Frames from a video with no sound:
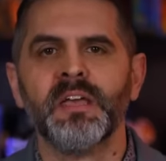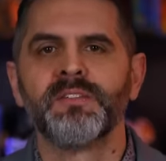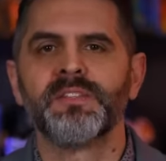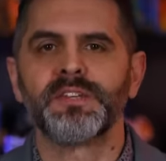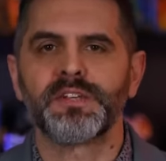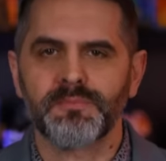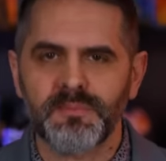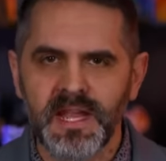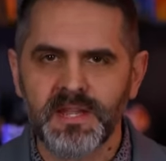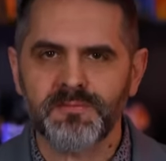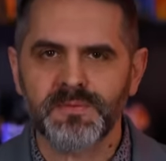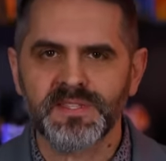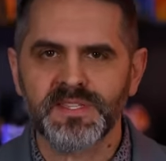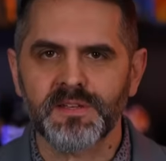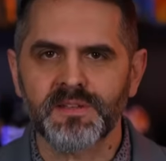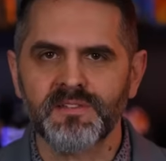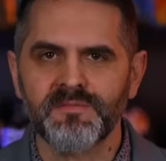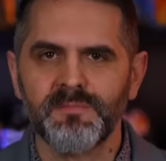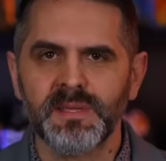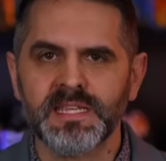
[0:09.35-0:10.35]
the direct
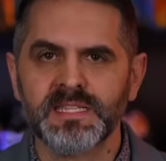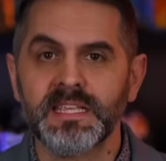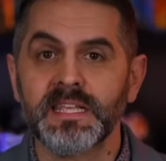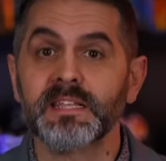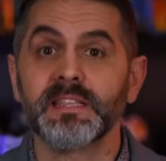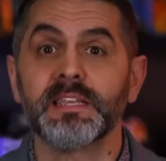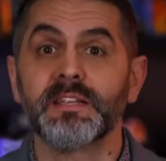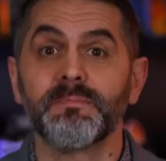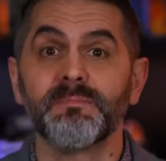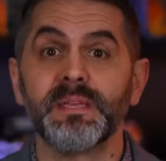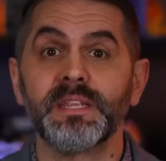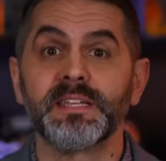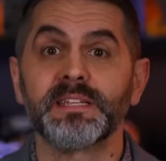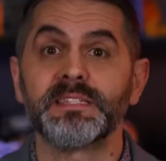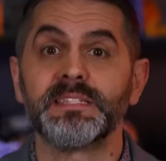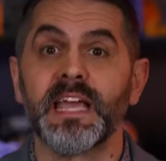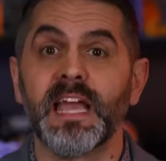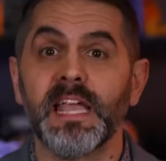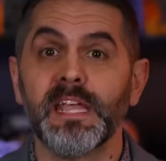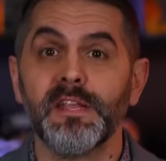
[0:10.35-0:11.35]
result of mixing a little bit
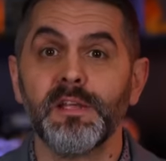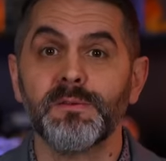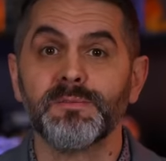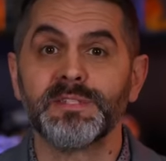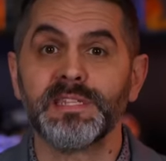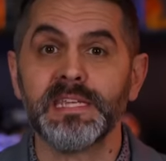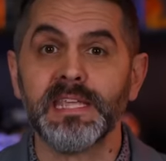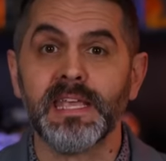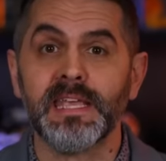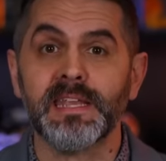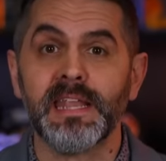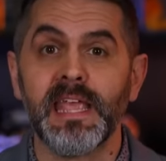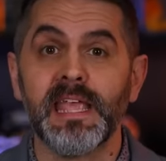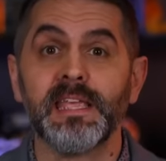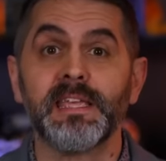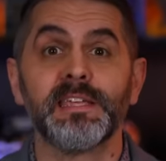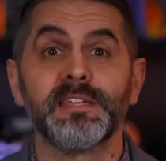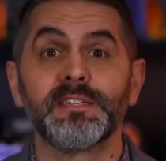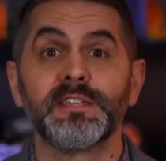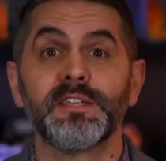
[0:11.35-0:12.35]
of dino D N
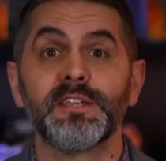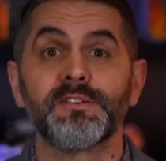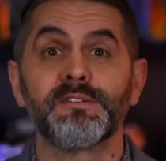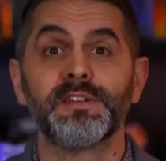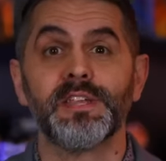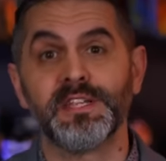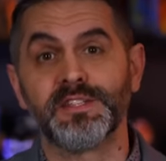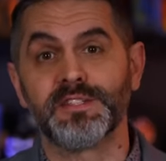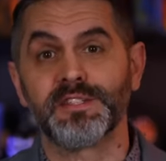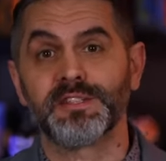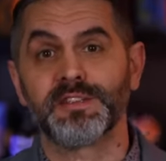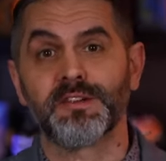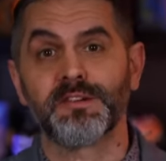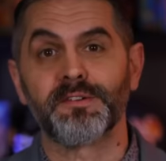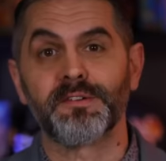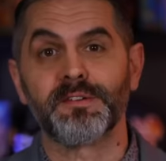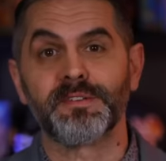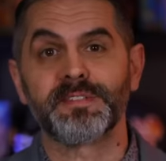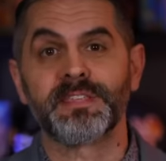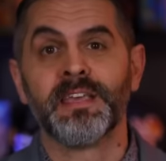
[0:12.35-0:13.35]
A into your Ninja
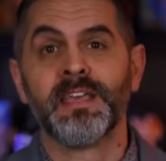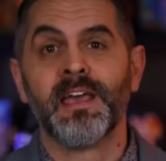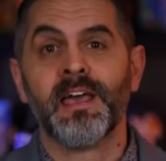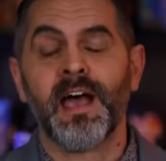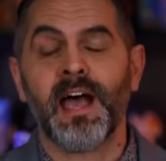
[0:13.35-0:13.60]
Turtles.